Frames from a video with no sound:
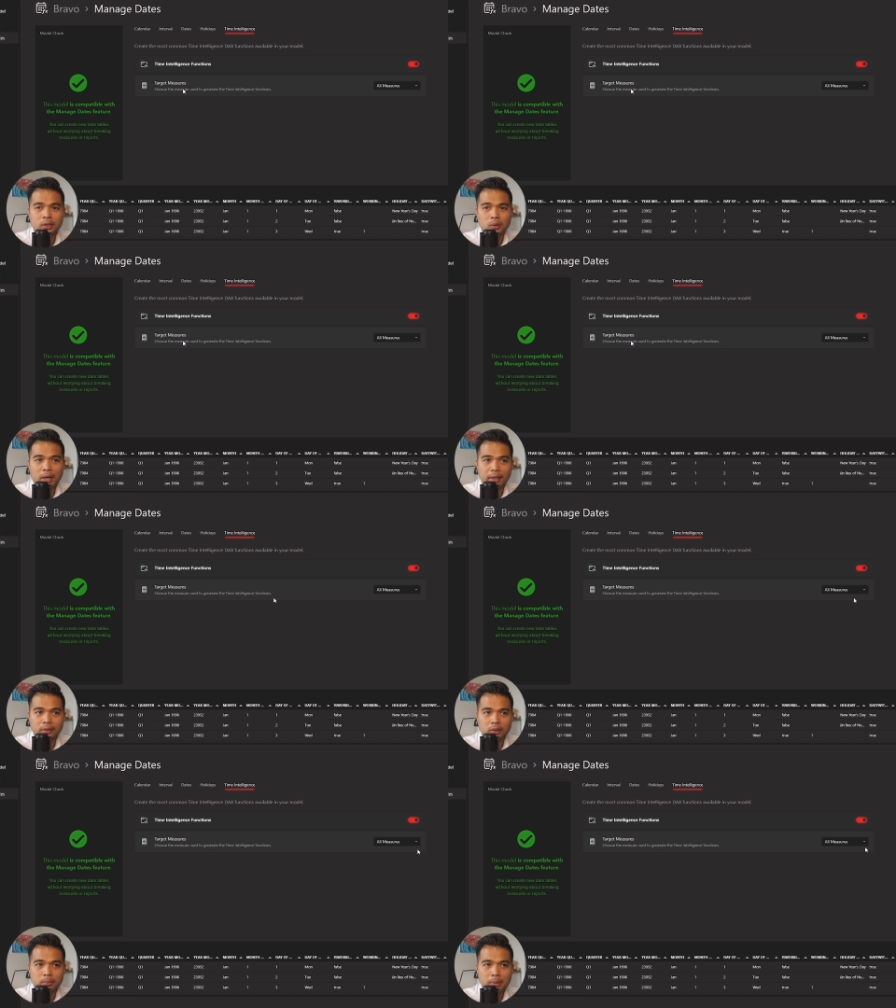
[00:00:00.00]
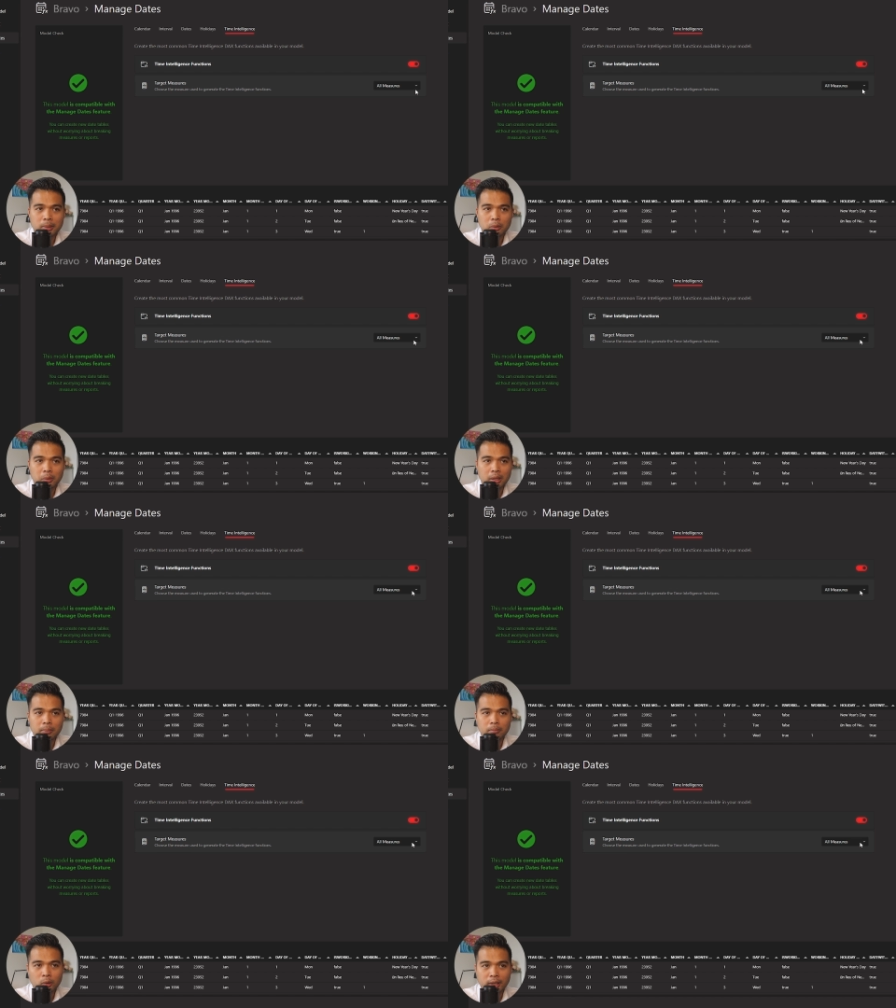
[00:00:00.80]
So either maybe you want to
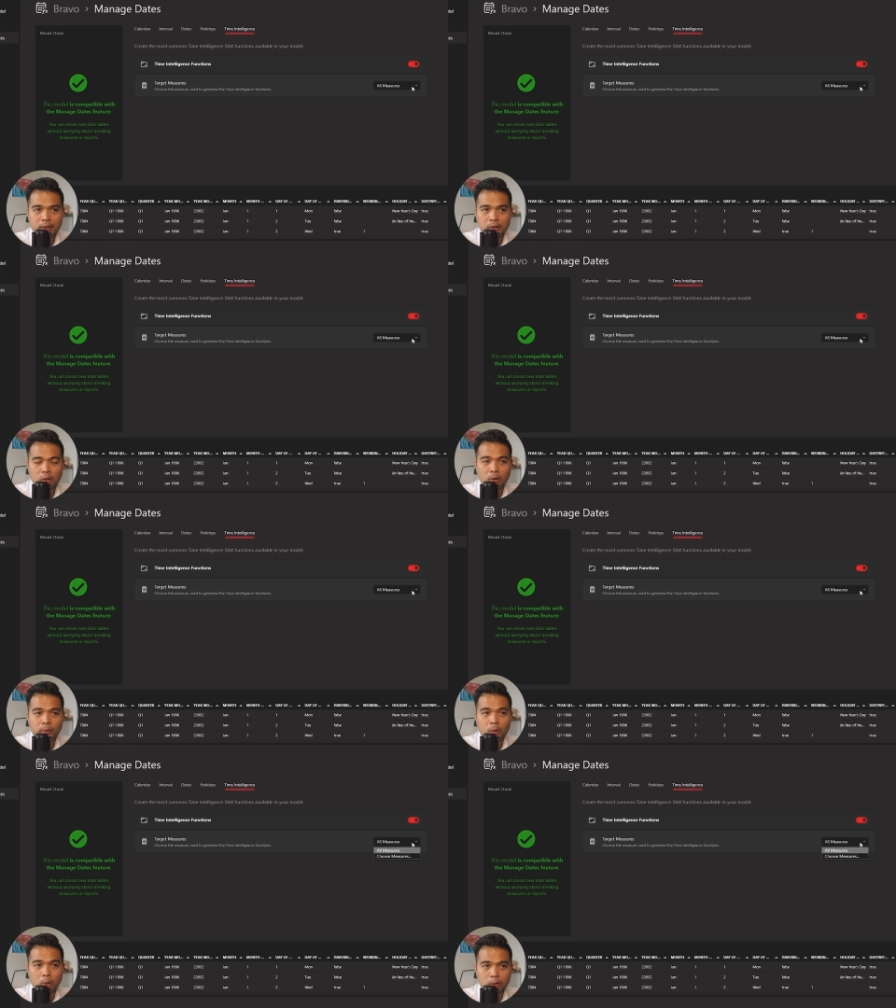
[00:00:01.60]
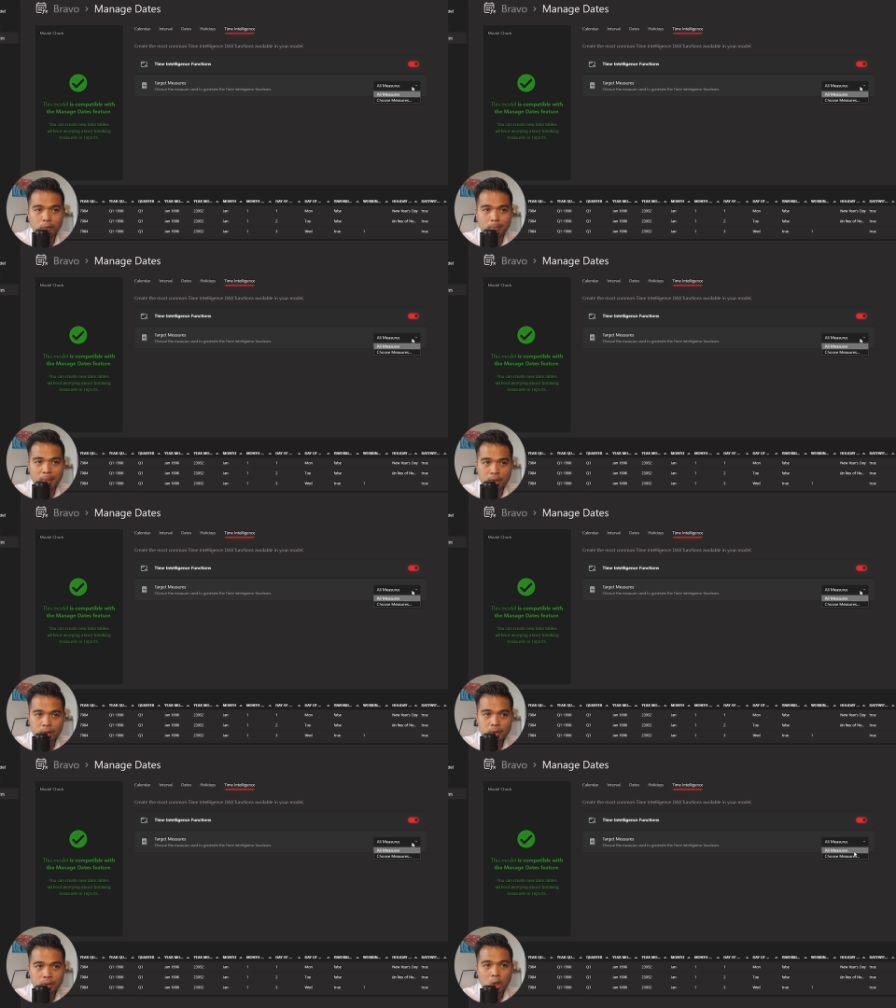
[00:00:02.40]
create it on all of your
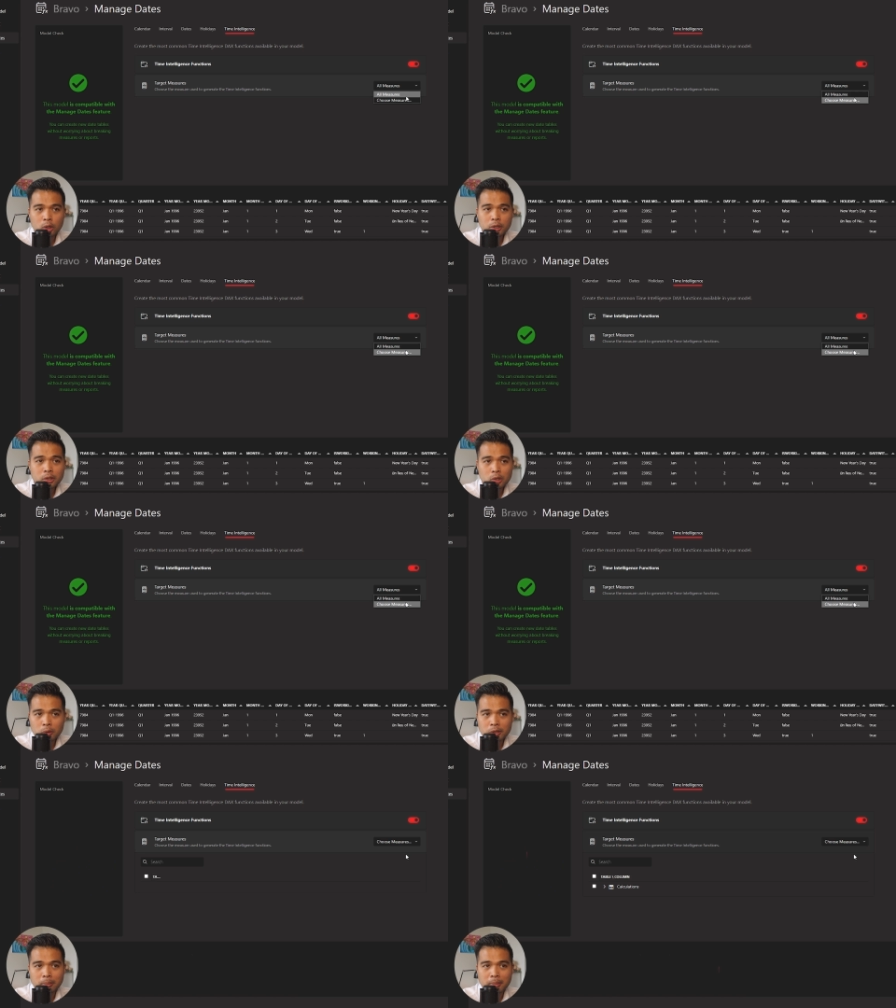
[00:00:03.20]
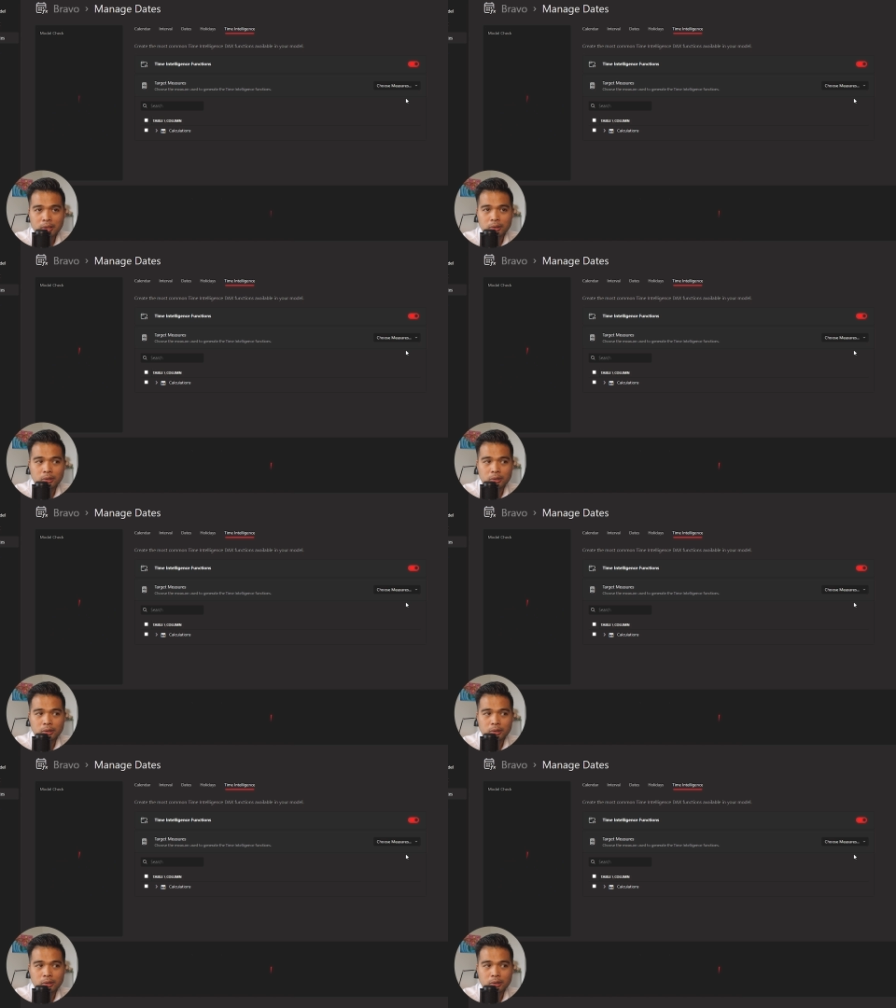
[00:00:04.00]
measures or just choose a measure.